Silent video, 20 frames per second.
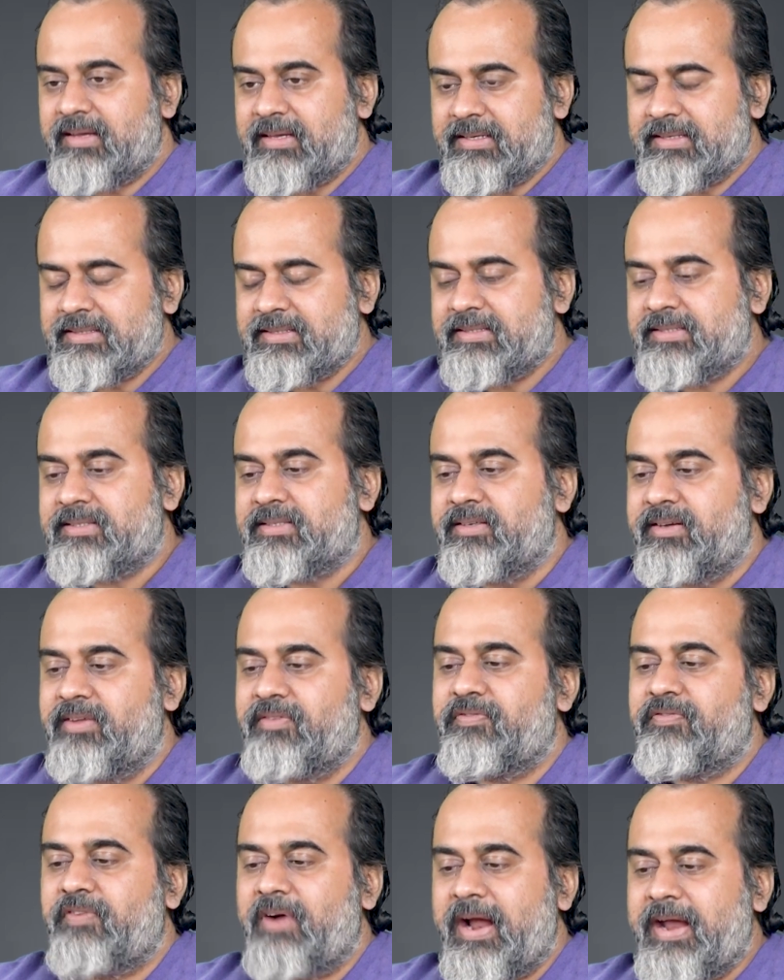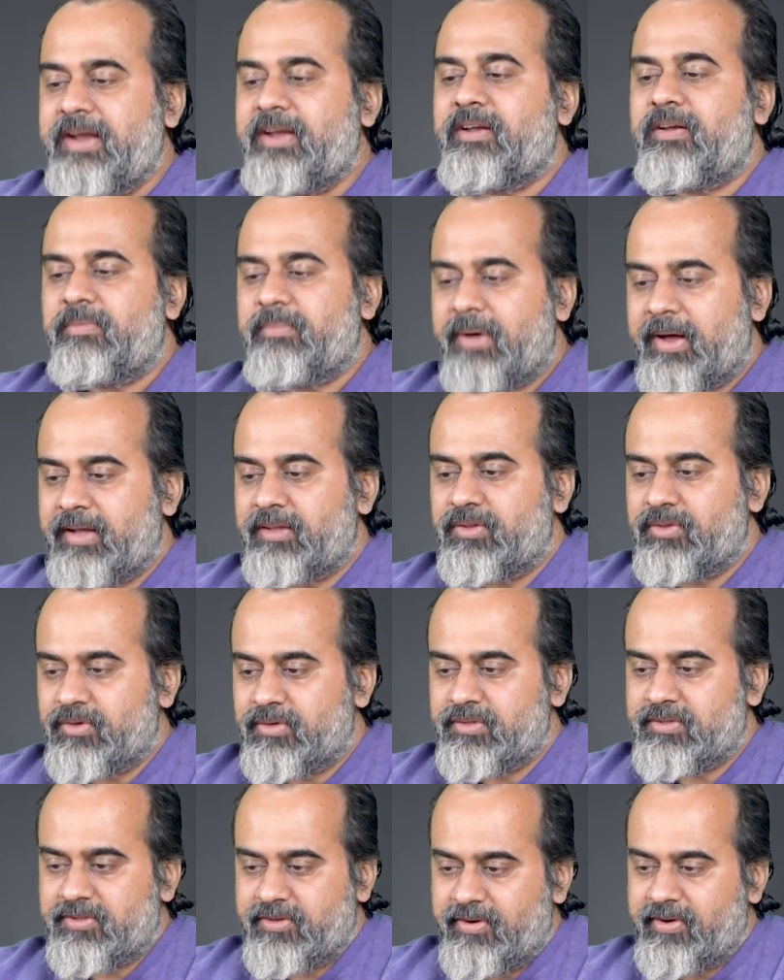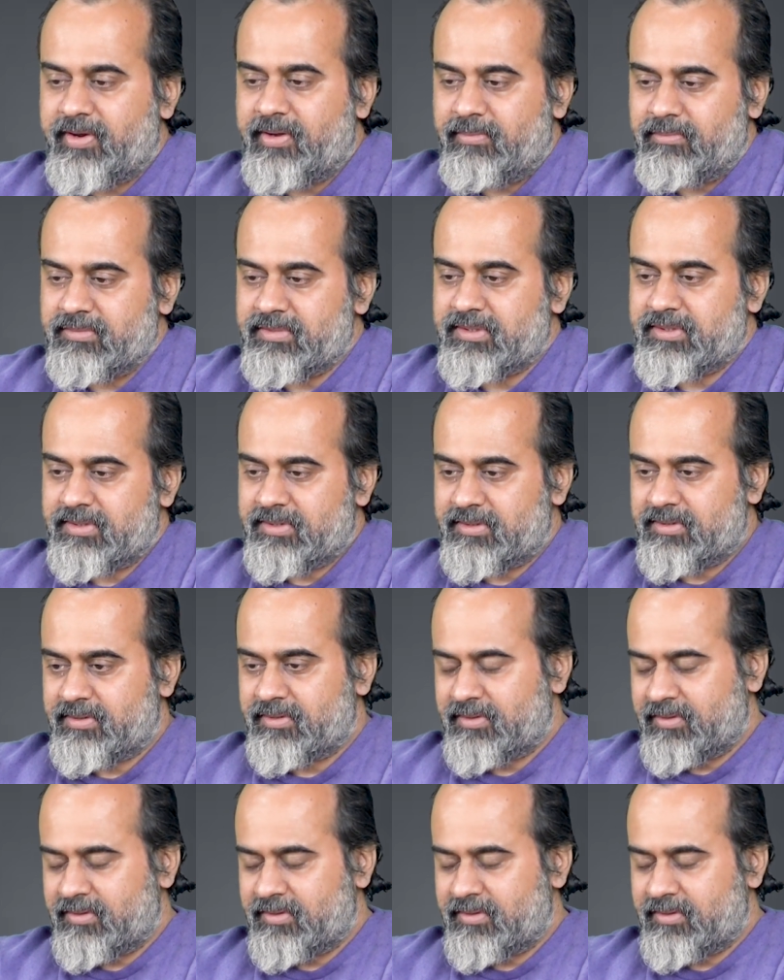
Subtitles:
is defined by those dreams.